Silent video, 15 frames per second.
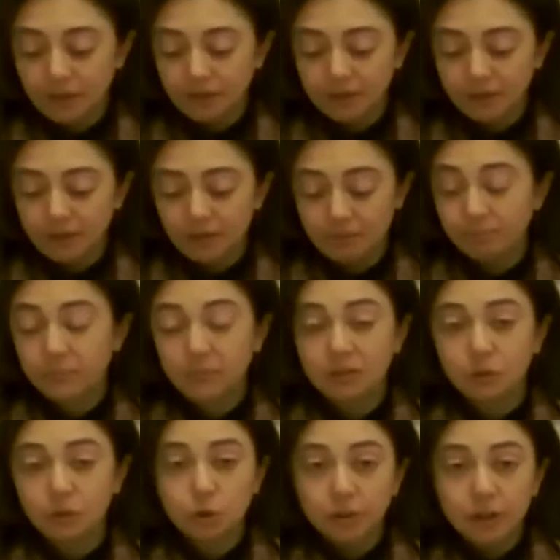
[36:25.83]
the
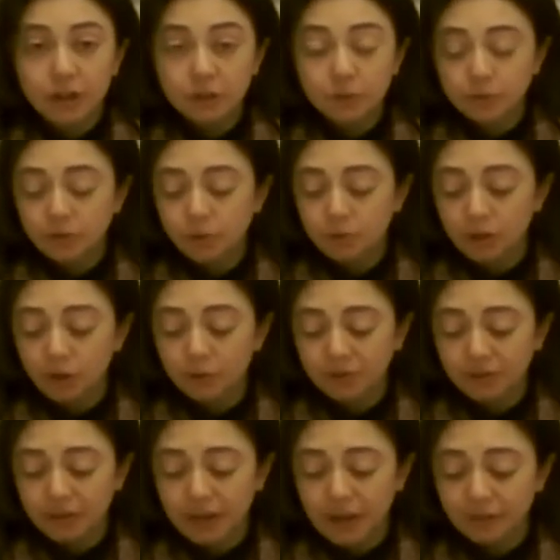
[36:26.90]
trees were too close
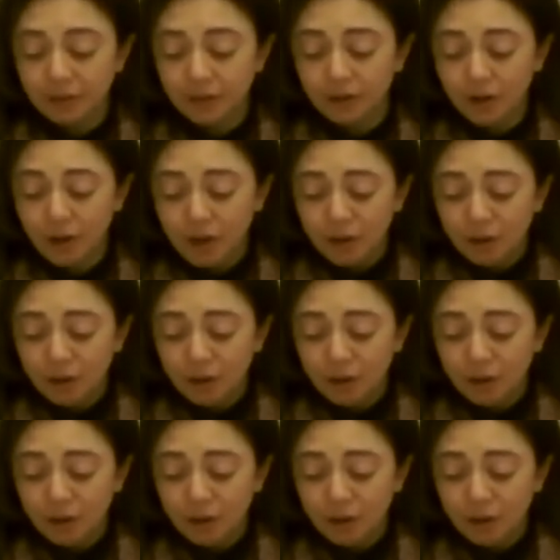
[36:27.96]
together.